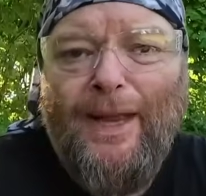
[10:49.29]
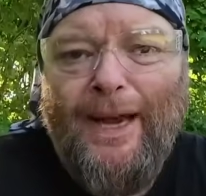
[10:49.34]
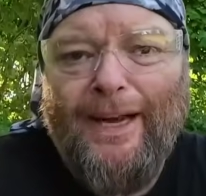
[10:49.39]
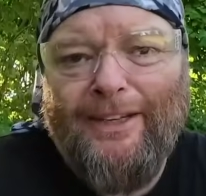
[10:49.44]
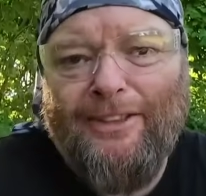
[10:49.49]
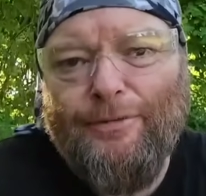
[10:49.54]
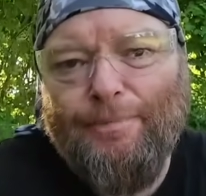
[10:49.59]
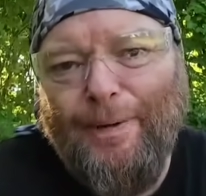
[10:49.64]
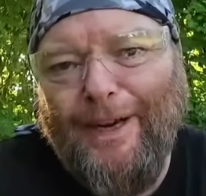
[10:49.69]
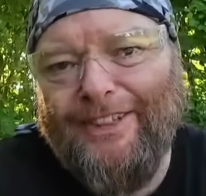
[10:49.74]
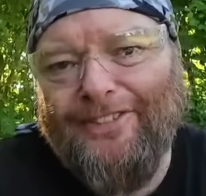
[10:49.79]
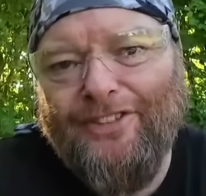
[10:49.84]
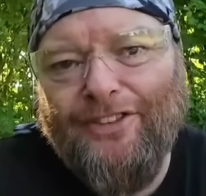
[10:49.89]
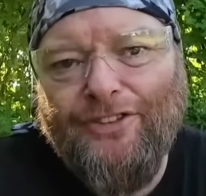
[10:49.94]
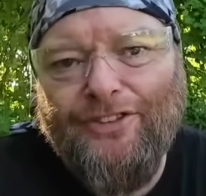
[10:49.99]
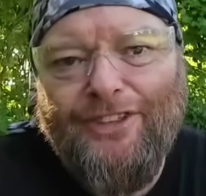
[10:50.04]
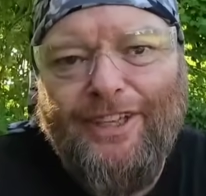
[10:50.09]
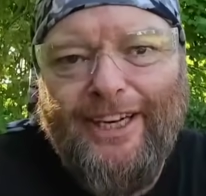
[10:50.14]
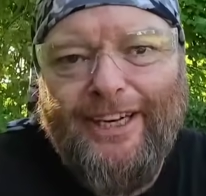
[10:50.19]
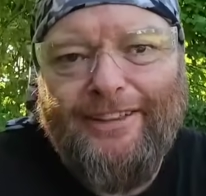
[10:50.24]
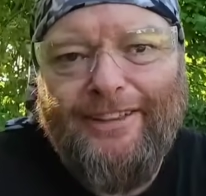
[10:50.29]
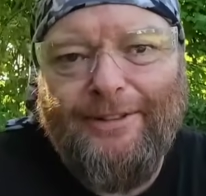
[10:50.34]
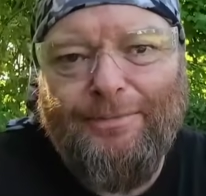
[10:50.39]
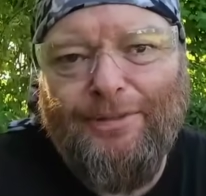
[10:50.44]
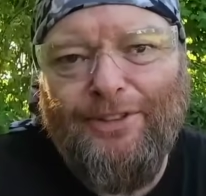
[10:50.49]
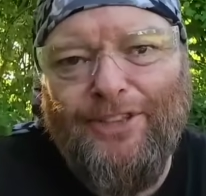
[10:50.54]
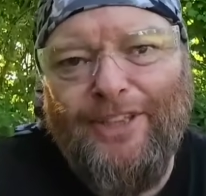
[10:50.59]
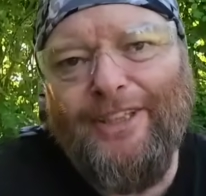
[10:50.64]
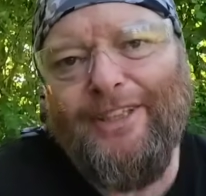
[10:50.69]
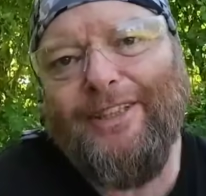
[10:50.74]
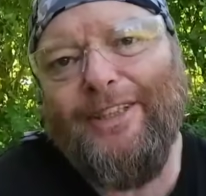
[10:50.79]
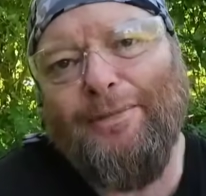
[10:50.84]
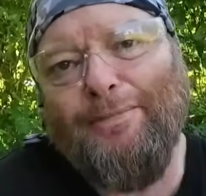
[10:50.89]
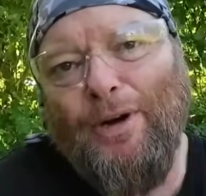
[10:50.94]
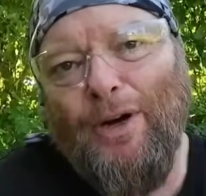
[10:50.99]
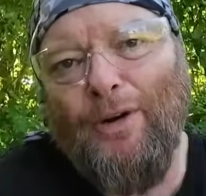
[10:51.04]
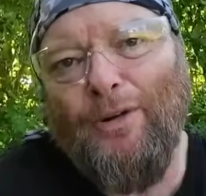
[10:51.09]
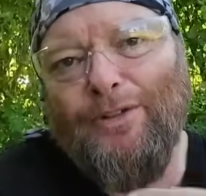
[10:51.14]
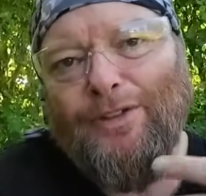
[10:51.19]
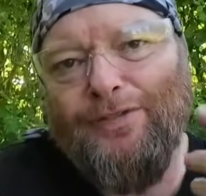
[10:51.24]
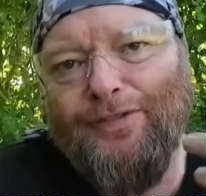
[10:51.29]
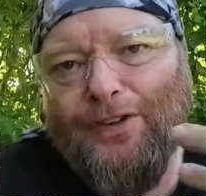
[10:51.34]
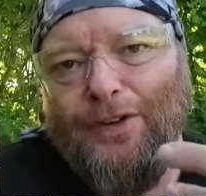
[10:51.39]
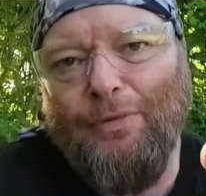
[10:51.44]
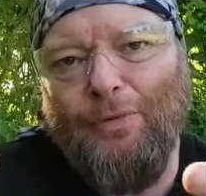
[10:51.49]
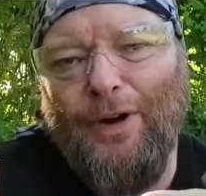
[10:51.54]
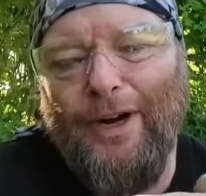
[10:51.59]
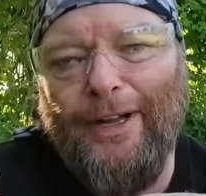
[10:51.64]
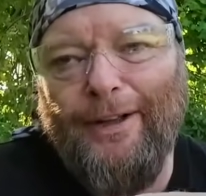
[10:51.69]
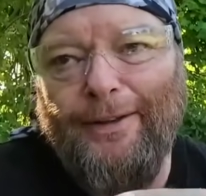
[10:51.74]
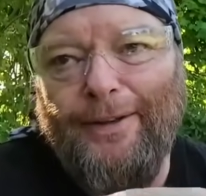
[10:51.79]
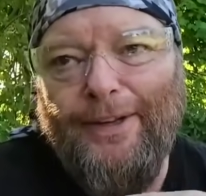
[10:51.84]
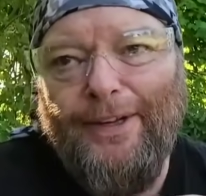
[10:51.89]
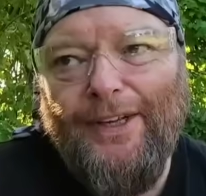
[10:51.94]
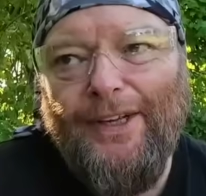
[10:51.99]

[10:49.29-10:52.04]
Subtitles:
And it's best just to let them sit in the moulds for a while.